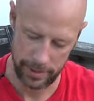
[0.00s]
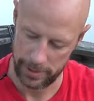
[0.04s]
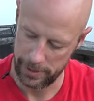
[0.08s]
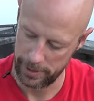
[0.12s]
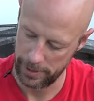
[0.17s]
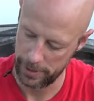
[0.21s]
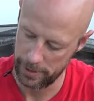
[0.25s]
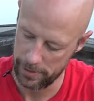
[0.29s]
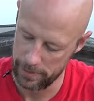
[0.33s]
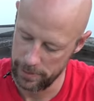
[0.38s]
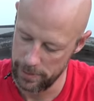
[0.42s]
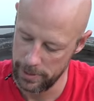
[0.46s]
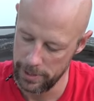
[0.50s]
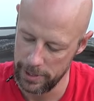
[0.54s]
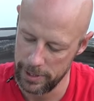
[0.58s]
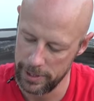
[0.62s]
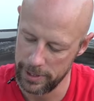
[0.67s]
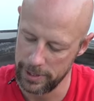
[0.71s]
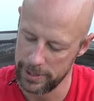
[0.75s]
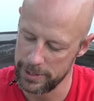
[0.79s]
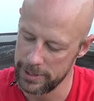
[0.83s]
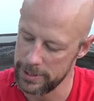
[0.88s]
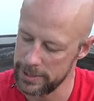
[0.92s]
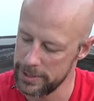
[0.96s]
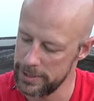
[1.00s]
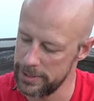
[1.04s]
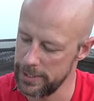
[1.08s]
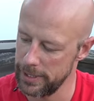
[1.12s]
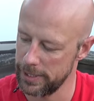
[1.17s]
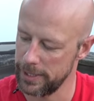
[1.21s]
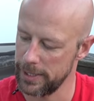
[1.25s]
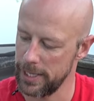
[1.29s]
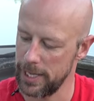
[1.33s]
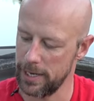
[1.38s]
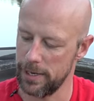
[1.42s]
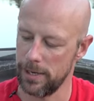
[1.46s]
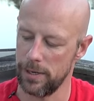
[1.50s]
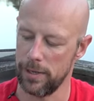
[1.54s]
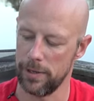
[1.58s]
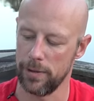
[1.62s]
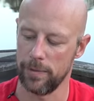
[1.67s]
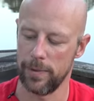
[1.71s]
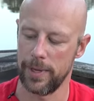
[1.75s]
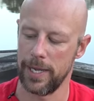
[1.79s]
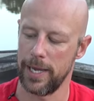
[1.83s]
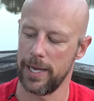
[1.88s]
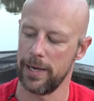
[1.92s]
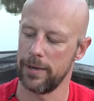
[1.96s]
there you go, and just stick that all the
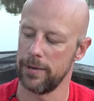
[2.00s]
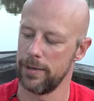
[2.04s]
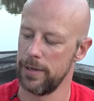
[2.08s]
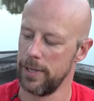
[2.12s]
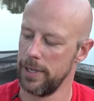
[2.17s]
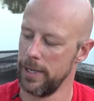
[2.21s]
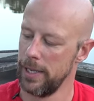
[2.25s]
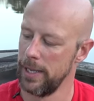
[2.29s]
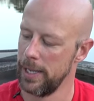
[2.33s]
way out.